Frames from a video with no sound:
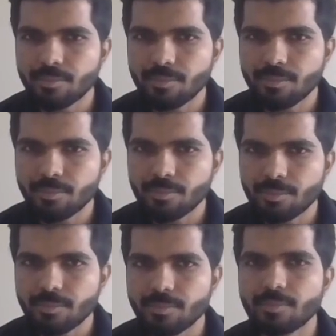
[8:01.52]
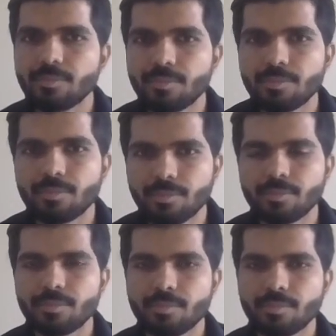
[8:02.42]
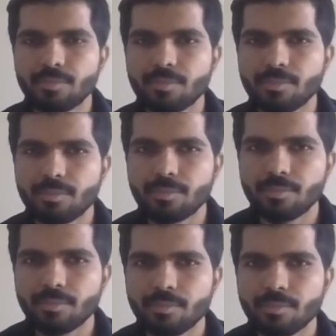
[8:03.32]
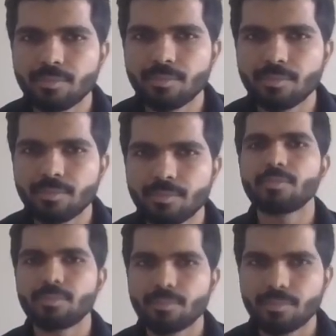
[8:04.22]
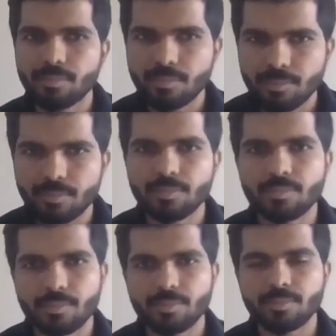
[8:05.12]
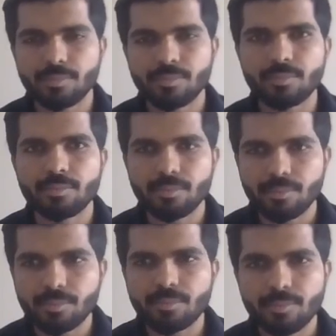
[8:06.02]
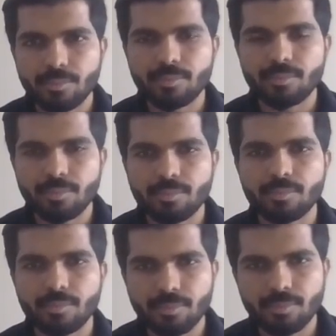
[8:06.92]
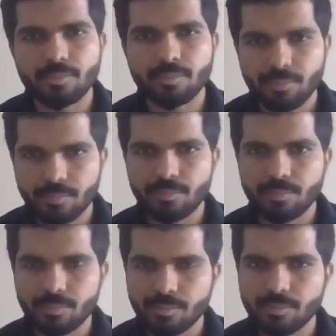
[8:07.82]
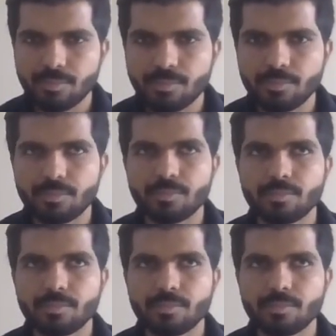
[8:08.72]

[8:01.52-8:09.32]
No words are spoken by the person on screen.